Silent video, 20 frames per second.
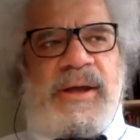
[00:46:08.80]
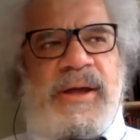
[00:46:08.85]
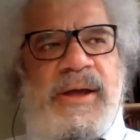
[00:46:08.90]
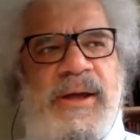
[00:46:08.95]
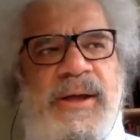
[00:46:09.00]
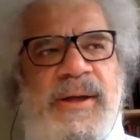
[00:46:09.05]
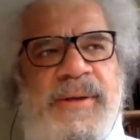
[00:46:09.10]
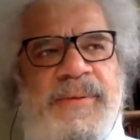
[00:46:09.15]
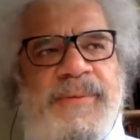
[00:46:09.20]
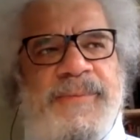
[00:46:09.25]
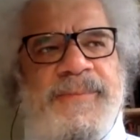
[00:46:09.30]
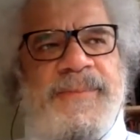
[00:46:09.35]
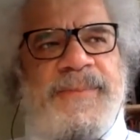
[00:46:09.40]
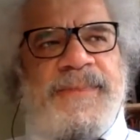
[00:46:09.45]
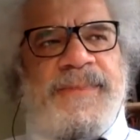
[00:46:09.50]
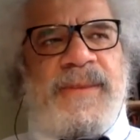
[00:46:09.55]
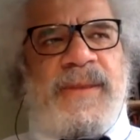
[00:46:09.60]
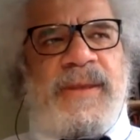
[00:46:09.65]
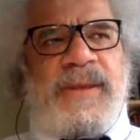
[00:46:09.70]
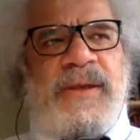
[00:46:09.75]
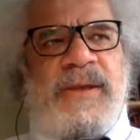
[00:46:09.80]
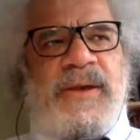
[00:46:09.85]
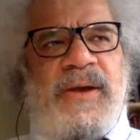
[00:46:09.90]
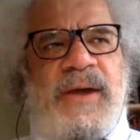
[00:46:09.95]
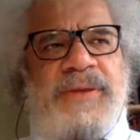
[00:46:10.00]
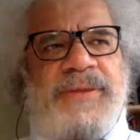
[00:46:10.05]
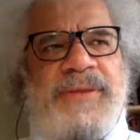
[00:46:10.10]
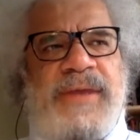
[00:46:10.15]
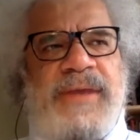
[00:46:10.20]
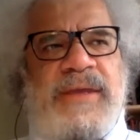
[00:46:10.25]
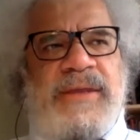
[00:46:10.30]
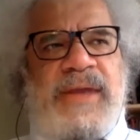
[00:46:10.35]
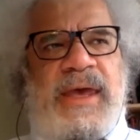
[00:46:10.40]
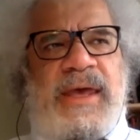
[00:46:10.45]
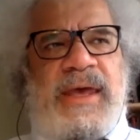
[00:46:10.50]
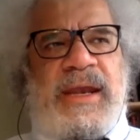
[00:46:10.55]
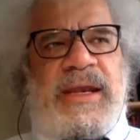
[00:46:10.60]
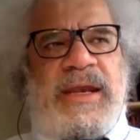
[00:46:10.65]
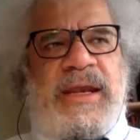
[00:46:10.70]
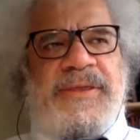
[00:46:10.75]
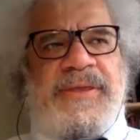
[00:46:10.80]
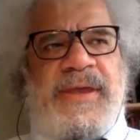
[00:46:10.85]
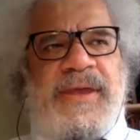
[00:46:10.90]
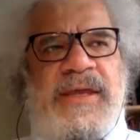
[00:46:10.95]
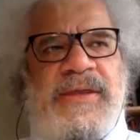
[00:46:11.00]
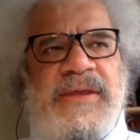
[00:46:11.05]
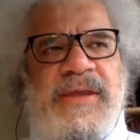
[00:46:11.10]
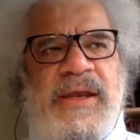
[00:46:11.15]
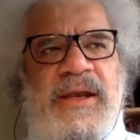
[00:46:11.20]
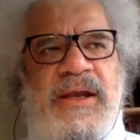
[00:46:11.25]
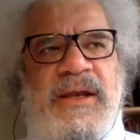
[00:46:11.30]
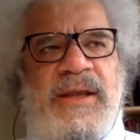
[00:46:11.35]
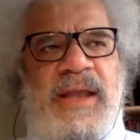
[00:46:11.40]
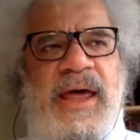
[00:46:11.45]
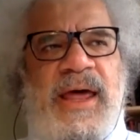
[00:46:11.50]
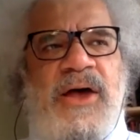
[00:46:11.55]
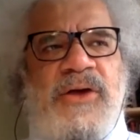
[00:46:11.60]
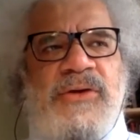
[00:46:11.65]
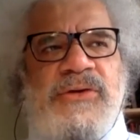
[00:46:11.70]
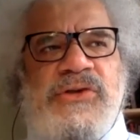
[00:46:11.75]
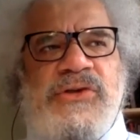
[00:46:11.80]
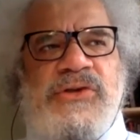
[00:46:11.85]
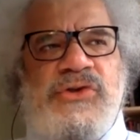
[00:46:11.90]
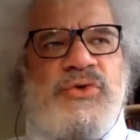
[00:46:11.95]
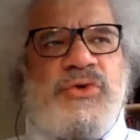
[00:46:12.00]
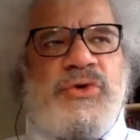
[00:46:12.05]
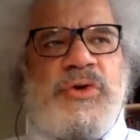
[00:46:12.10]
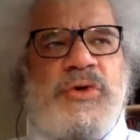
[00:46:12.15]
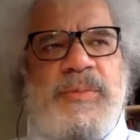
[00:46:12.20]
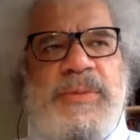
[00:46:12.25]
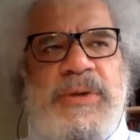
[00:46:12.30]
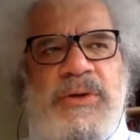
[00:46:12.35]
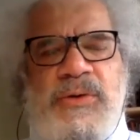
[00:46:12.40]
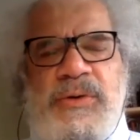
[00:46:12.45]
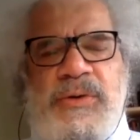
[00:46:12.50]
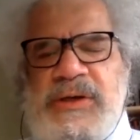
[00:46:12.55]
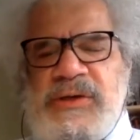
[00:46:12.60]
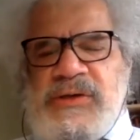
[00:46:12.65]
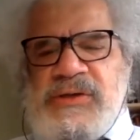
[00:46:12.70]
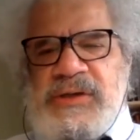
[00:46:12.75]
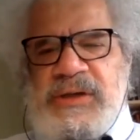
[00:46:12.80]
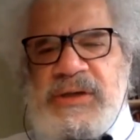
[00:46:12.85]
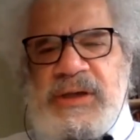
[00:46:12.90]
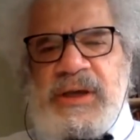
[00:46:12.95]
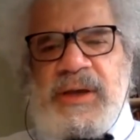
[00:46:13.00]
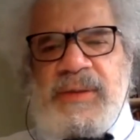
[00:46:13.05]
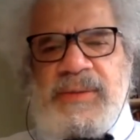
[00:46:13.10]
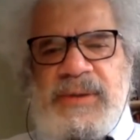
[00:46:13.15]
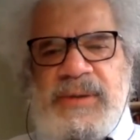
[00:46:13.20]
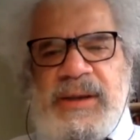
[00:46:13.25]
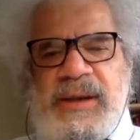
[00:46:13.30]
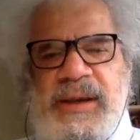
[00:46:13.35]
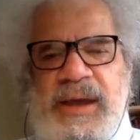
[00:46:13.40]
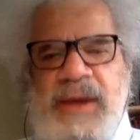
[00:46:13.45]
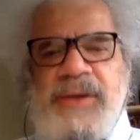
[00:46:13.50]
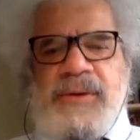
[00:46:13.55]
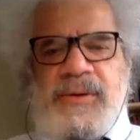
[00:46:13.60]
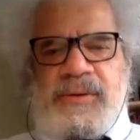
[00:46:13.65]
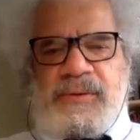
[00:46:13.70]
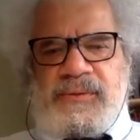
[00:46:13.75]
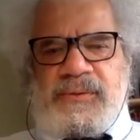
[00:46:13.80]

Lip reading: I think that anything that allows two communities to come together,